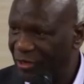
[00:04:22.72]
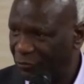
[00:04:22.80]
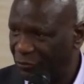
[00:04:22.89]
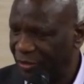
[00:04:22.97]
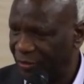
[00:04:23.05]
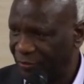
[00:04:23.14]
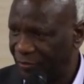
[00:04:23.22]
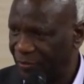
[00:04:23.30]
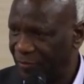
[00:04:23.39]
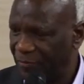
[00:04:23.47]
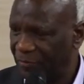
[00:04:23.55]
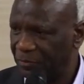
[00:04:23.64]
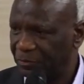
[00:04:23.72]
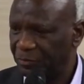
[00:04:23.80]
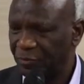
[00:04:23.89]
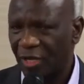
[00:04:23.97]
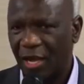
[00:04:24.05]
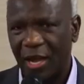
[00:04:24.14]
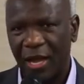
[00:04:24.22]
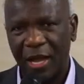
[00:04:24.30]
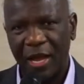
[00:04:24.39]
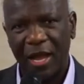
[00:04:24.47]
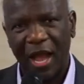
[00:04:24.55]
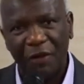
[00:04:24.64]
field.
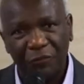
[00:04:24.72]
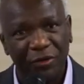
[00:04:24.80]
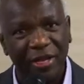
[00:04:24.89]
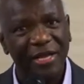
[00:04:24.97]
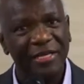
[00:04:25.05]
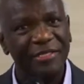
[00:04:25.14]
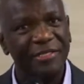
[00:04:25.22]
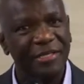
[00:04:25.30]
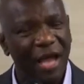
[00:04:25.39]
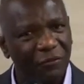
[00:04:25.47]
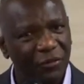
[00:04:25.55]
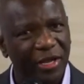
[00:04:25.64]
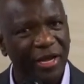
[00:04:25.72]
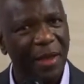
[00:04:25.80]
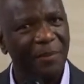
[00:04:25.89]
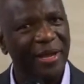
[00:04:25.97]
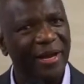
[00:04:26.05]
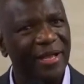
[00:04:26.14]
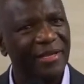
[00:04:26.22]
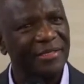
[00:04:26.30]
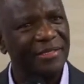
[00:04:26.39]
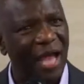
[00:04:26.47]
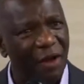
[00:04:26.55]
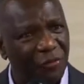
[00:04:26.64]
Africans, African
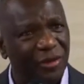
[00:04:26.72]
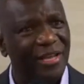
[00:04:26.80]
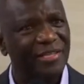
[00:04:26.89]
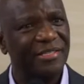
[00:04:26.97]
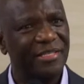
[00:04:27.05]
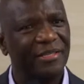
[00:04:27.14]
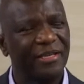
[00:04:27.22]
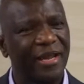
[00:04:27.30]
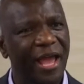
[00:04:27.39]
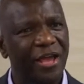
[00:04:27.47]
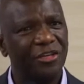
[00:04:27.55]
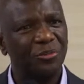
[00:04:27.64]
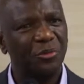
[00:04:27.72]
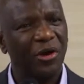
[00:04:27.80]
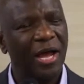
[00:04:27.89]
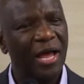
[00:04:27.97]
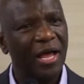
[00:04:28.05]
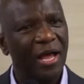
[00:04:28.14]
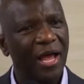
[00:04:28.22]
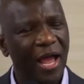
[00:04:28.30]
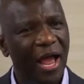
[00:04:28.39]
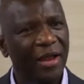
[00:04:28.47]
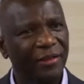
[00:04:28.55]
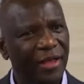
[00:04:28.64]
Americans, Africans in the diaspora,
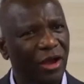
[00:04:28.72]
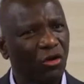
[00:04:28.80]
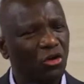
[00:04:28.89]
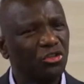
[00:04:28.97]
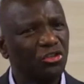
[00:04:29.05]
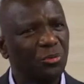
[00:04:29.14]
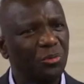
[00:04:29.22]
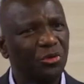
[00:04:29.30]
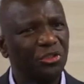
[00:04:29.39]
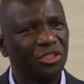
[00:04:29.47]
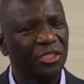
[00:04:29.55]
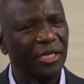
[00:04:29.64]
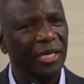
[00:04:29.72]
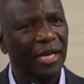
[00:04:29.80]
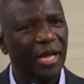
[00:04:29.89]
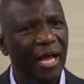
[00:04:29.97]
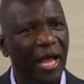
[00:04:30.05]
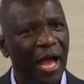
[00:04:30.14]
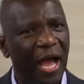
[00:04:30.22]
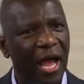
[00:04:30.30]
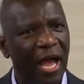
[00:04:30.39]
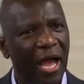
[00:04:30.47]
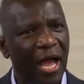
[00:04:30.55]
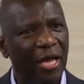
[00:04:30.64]
and their contribution
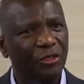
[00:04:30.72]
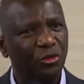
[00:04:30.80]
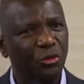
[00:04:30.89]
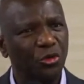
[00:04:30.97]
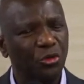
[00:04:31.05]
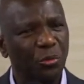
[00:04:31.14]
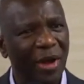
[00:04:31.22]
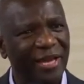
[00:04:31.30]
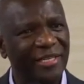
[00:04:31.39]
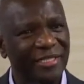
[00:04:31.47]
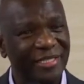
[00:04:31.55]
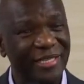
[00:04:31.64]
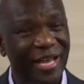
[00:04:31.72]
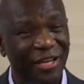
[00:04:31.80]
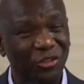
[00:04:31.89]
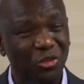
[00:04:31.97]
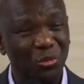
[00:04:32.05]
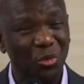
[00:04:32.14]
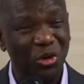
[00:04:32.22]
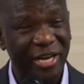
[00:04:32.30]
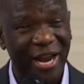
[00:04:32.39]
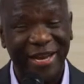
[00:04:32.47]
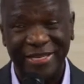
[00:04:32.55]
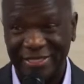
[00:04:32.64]
to humanity and to
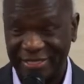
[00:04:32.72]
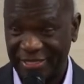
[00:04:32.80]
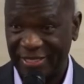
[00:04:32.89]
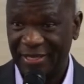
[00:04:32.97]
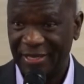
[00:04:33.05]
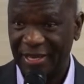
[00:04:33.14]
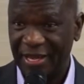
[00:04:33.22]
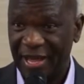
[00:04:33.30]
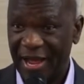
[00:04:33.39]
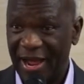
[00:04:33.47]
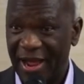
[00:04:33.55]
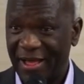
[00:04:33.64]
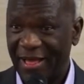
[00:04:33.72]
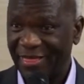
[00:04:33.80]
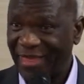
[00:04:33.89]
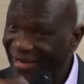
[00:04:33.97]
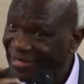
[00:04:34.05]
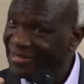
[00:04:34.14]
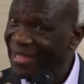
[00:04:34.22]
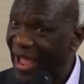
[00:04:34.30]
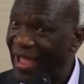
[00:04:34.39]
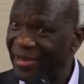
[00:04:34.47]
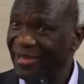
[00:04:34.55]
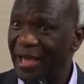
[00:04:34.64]
modernity. That is the
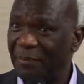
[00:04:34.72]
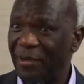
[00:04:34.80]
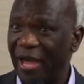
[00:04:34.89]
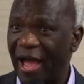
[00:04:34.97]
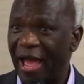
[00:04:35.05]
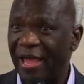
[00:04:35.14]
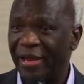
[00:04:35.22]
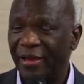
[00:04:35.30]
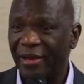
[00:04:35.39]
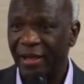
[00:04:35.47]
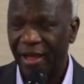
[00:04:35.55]
idea behind